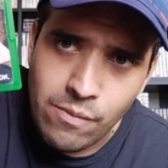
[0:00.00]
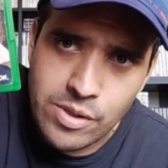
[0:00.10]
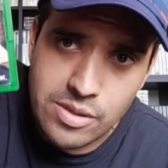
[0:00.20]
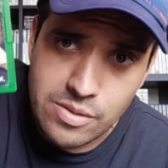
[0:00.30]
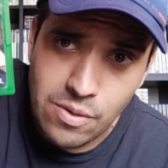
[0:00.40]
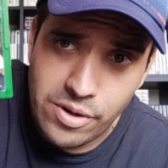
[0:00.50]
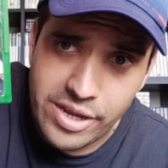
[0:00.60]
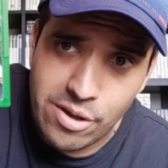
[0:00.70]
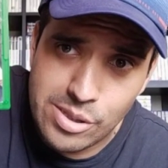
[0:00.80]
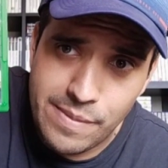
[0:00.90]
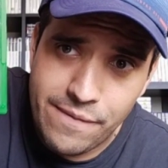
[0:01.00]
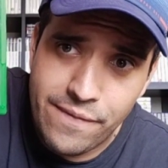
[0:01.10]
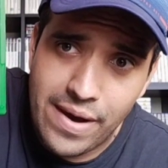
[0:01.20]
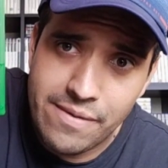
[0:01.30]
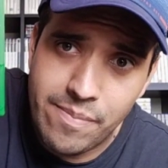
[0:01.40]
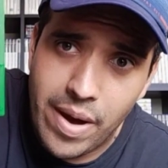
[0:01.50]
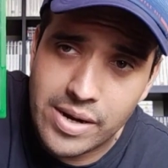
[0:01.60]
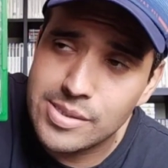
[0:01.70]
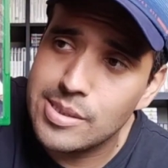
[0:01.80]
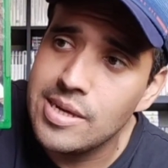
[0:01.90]
which only cost me
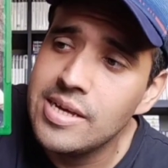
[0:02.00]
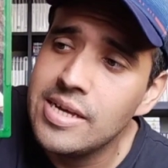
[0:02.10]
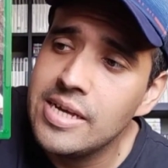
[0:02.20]
$5